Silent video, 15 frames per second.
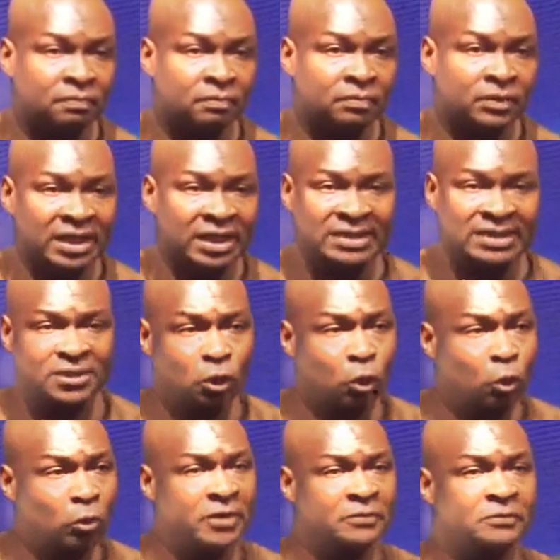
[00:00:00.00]
it says
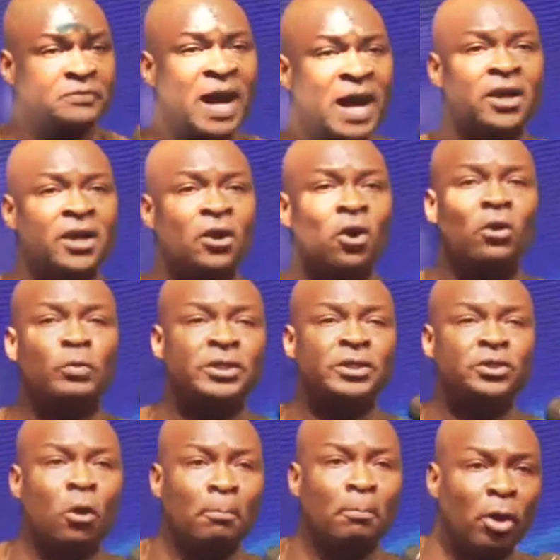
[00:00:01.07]
glorify God with
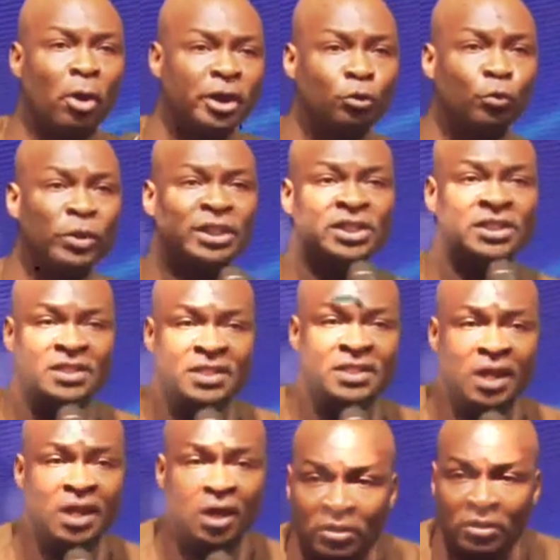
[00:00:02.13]
your body which is the
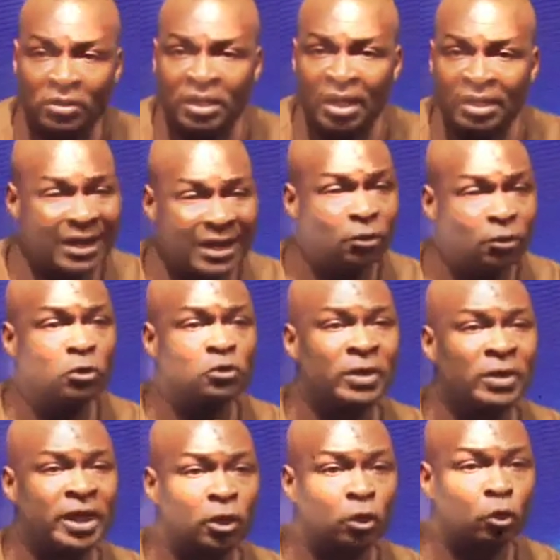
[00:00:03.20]
Lord's that also
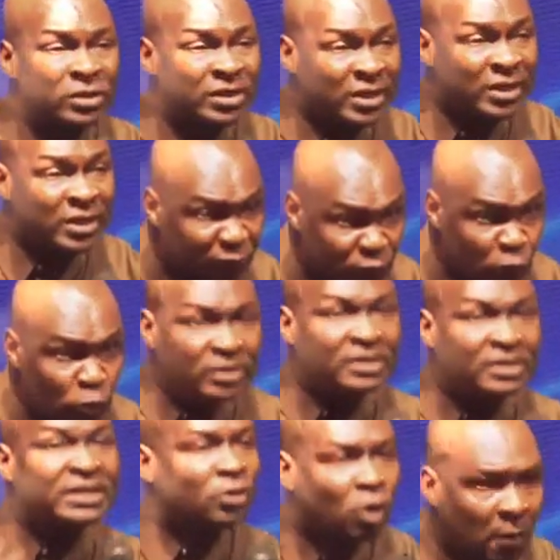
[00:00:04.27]
includes the fruits
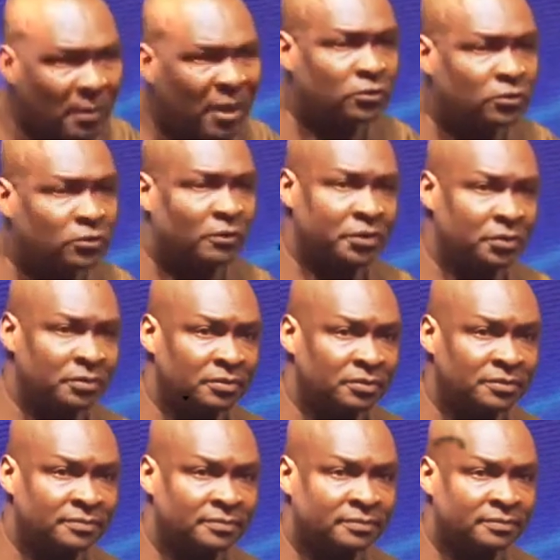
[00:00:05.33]
that come out of you
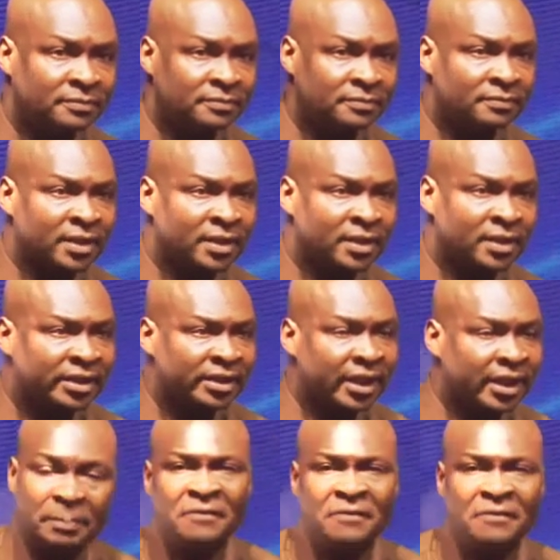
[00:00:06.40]
the
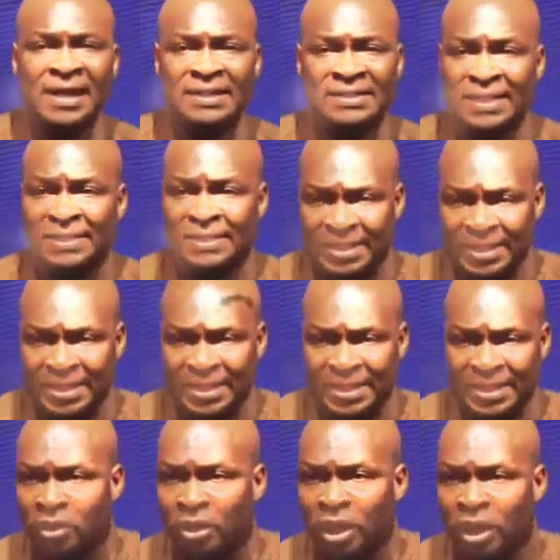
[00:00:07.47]
believer is a
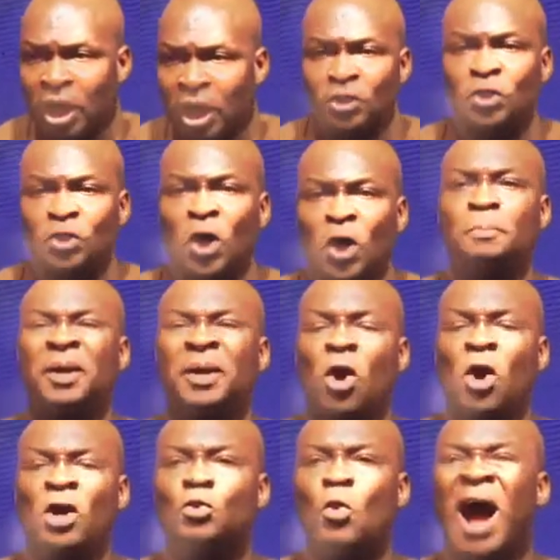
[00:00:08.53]
steward just
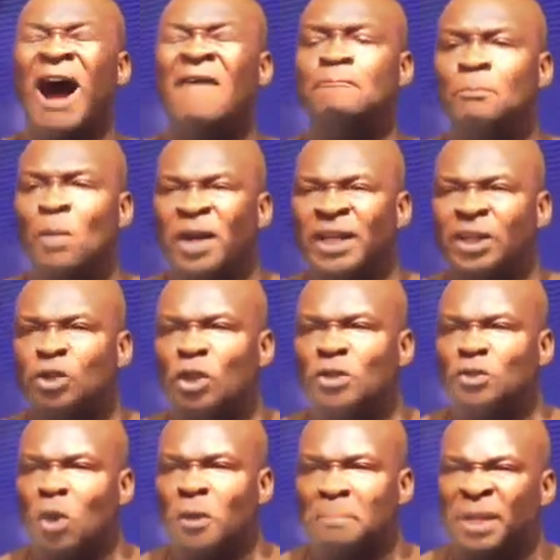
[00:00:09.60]
because you have money
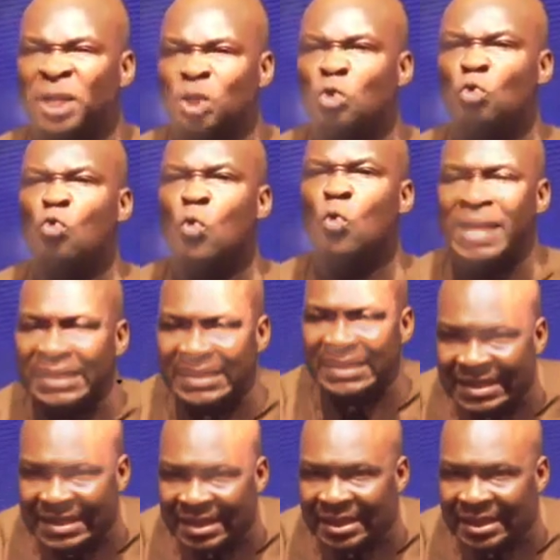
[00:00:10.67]
does not mean you waste